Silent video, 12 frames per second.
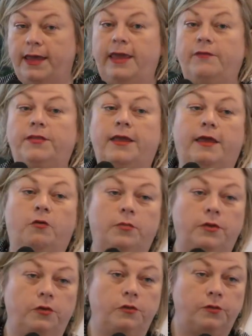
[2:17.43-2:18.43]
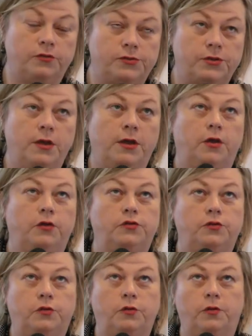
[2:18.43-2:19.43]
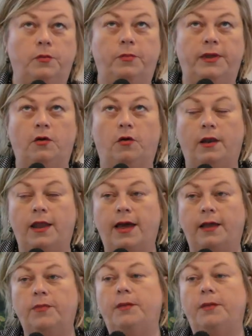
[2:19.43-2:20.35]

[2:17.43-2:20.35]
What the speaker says: Even they could be used to be online.